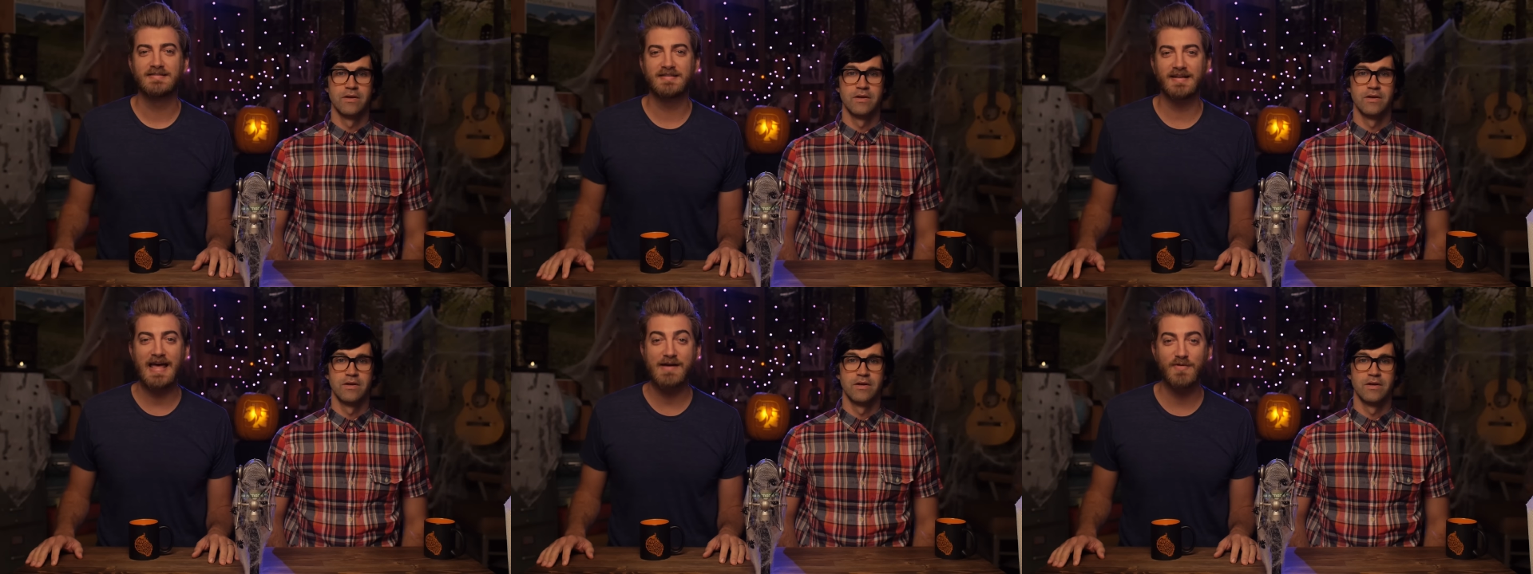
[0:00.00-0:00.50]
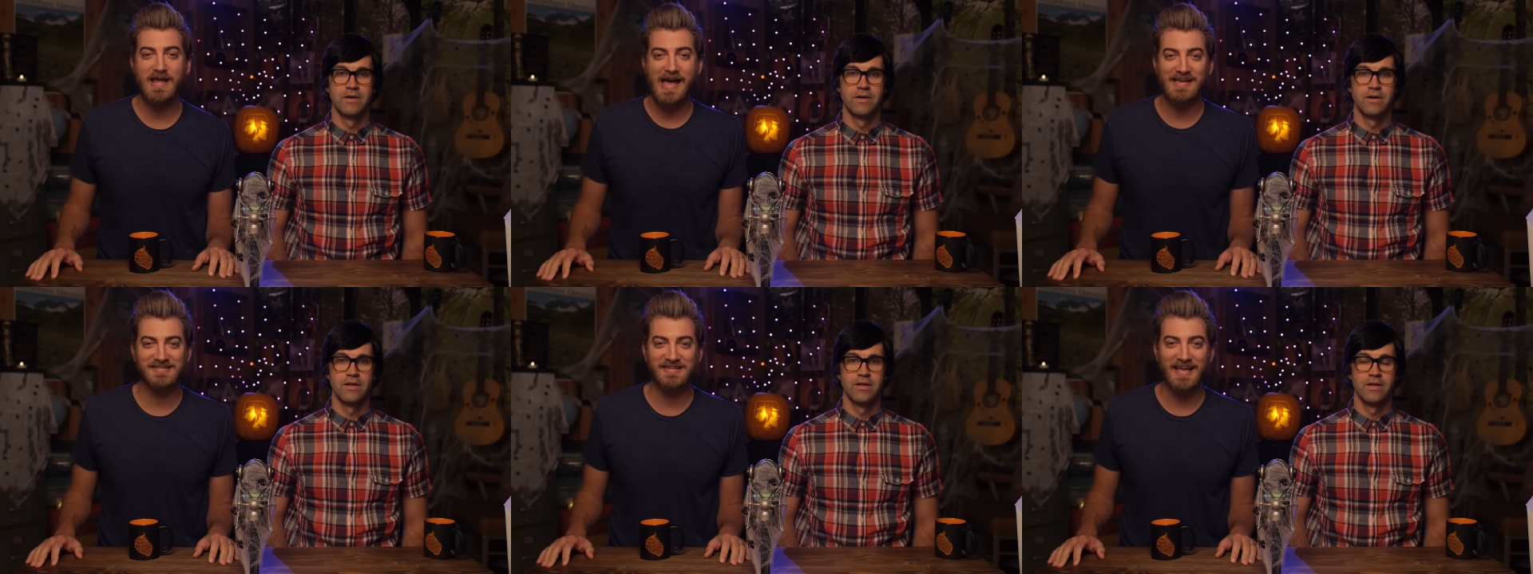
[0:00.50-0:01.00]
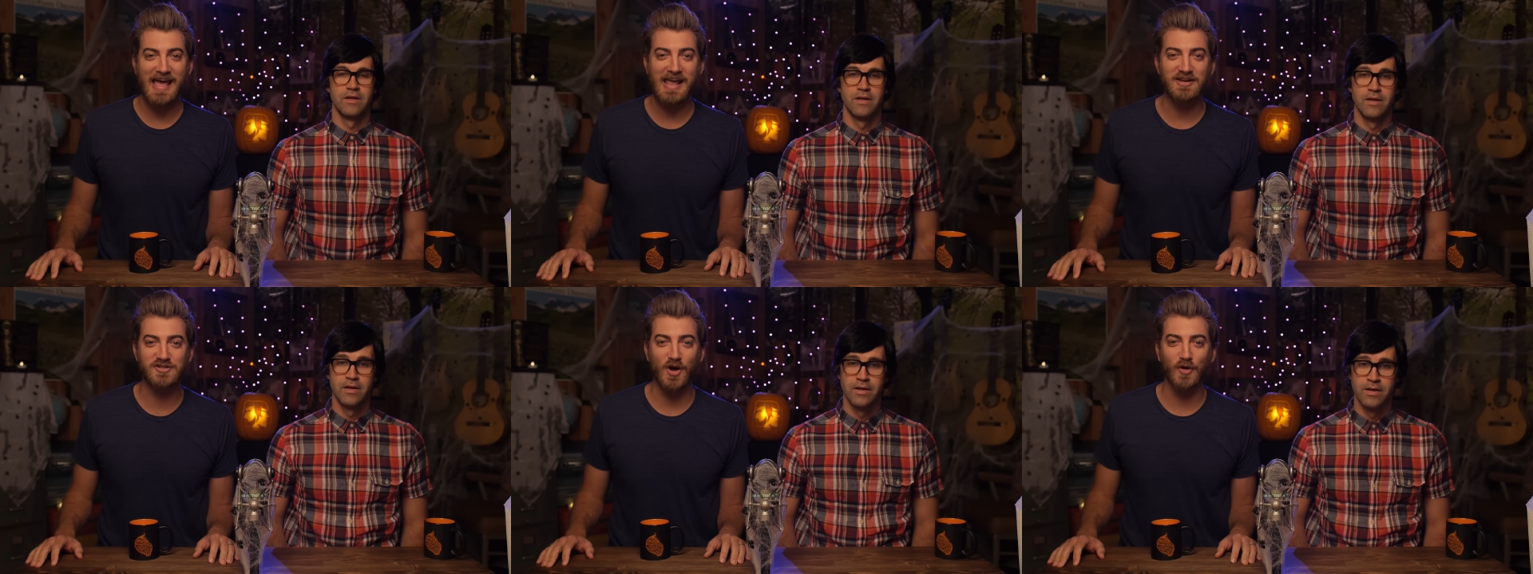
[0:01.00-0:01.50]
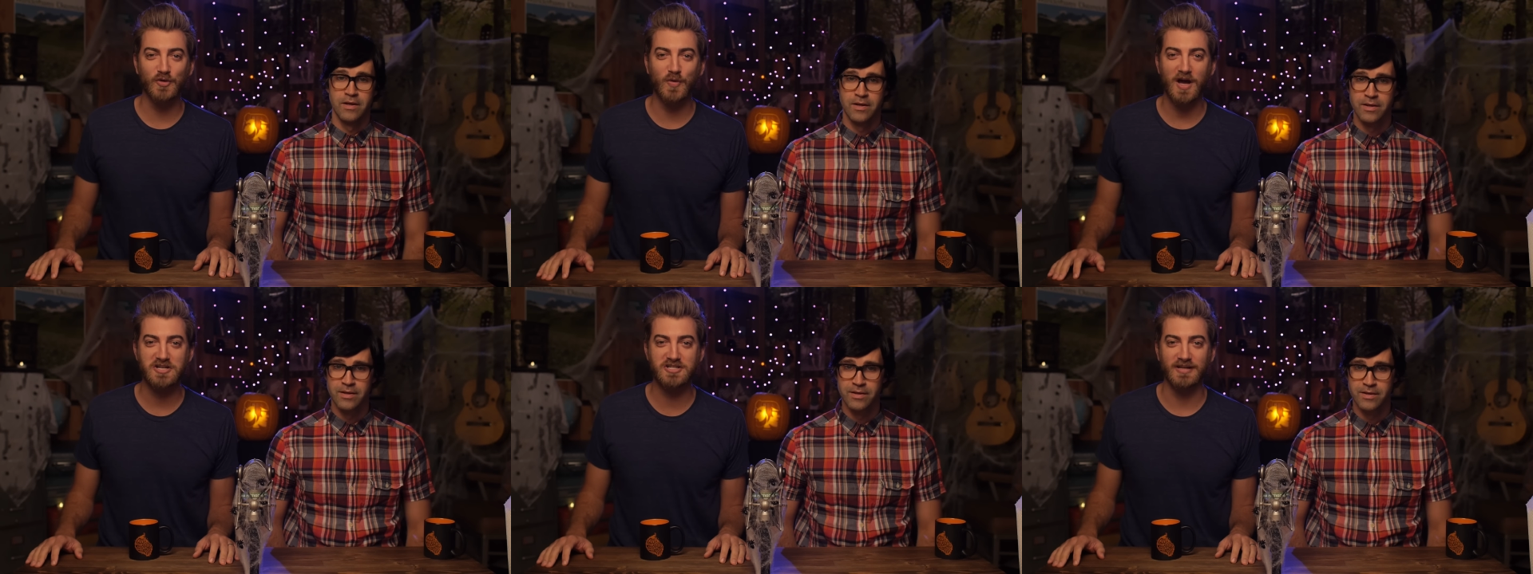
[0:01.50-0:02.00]
Speaker 1: Today we ask the
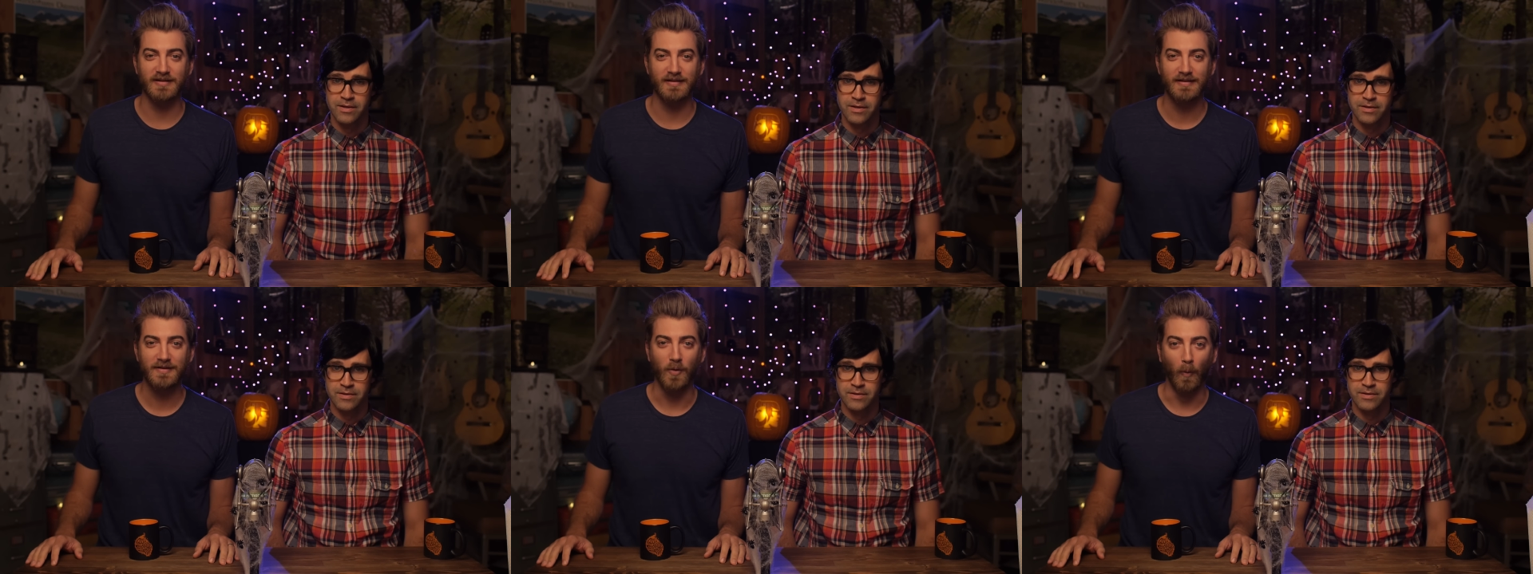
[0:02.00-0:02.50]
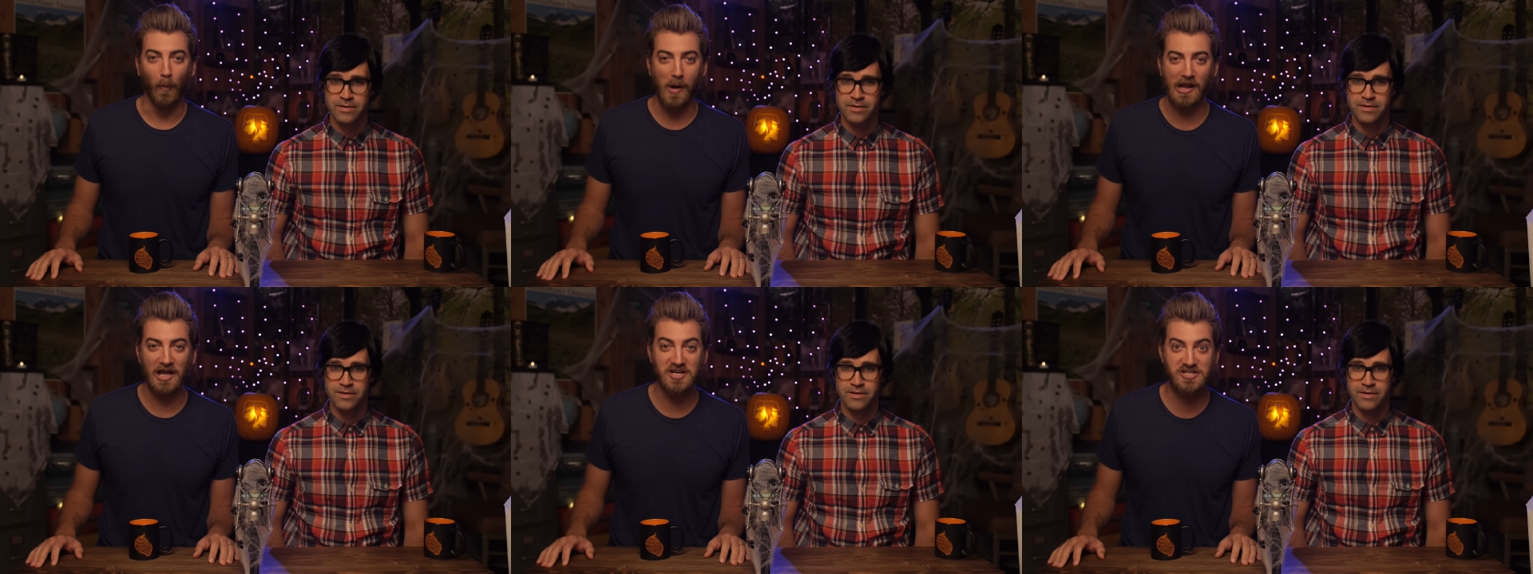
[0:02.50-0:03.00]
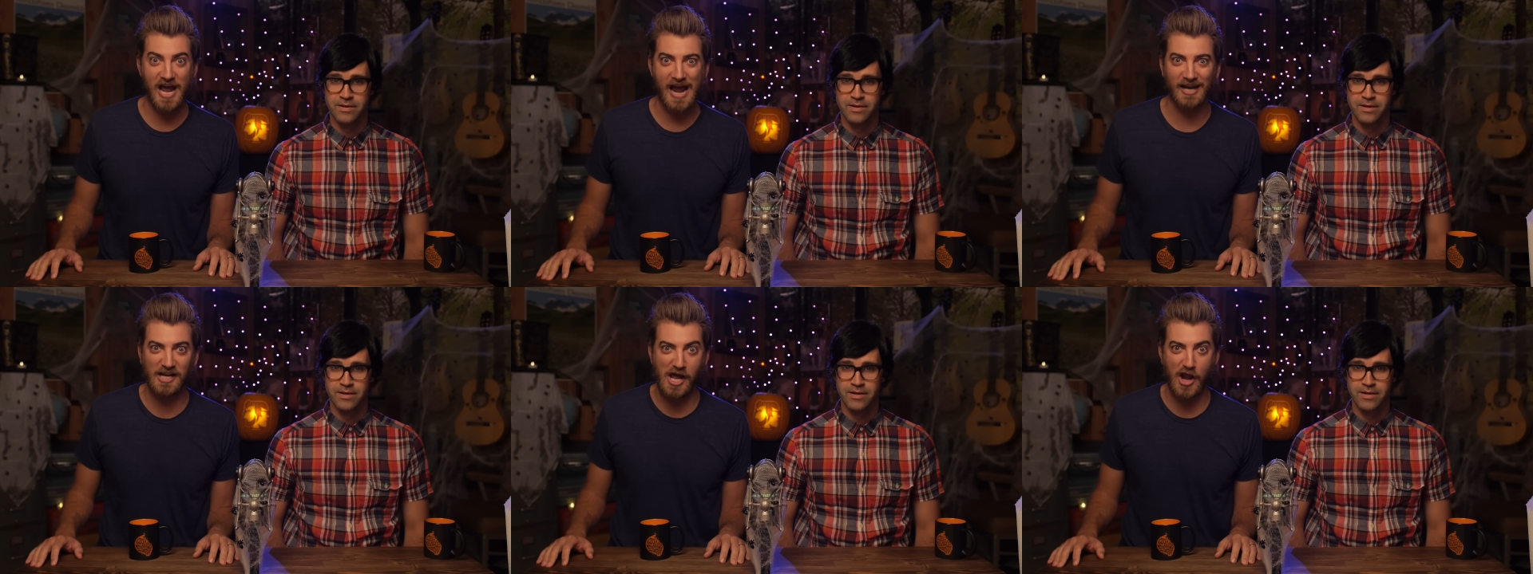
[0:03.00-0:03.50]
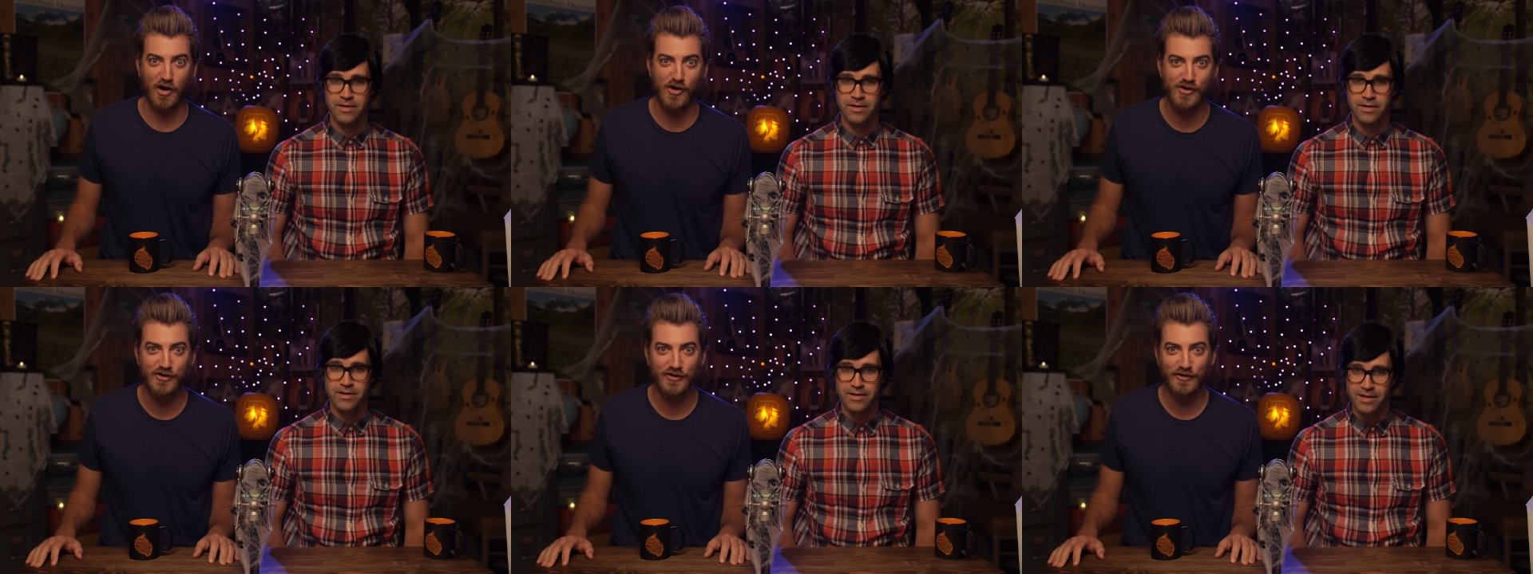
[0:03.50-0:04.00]
age-old question, will it
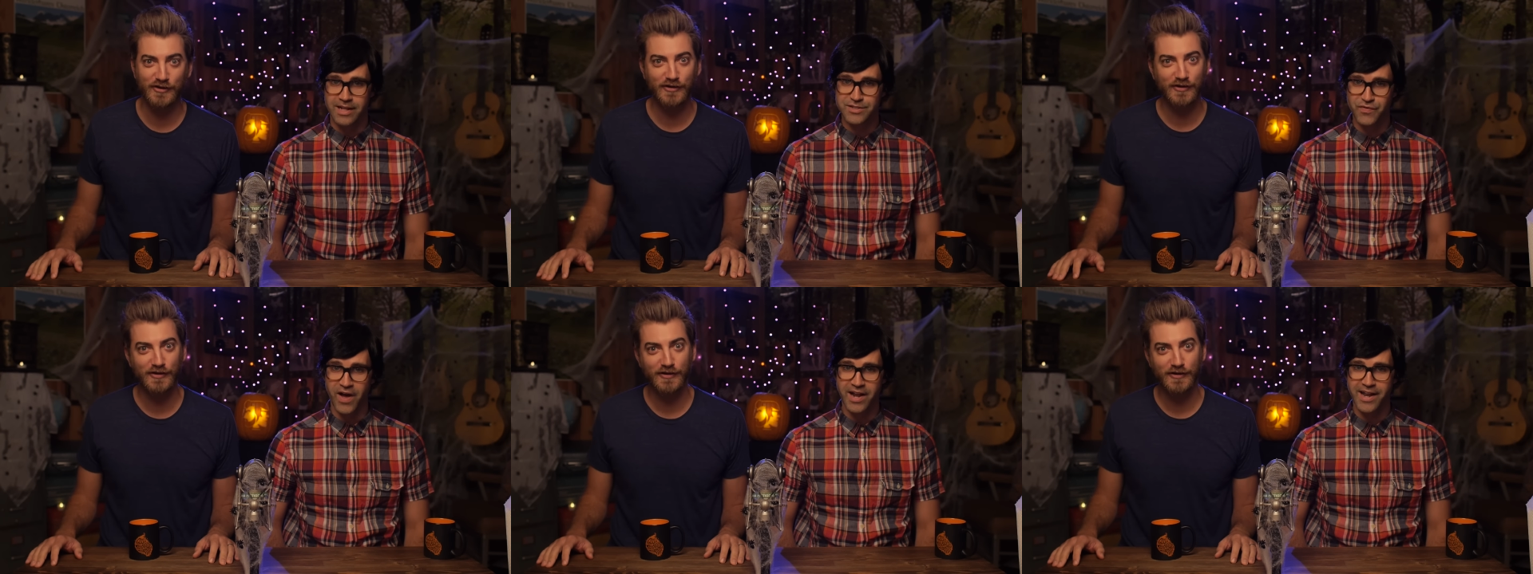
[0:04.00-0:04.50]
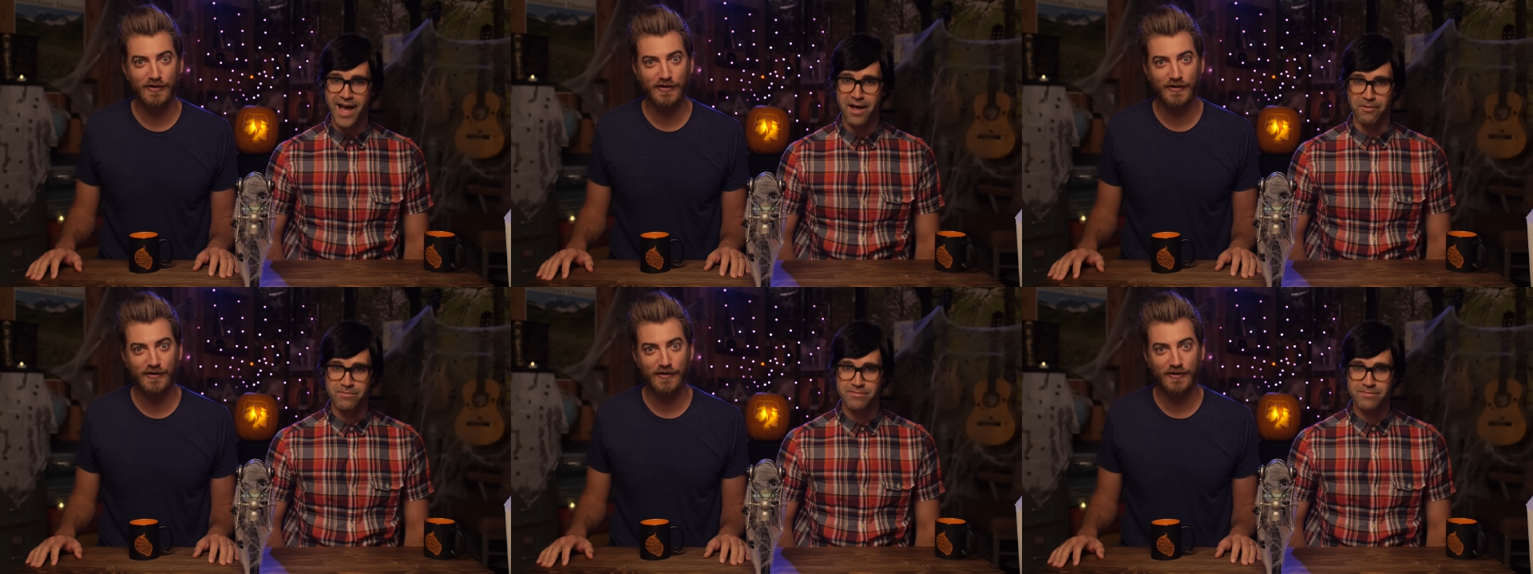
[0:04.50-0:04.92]
jack-o'-lantern? Let's find out.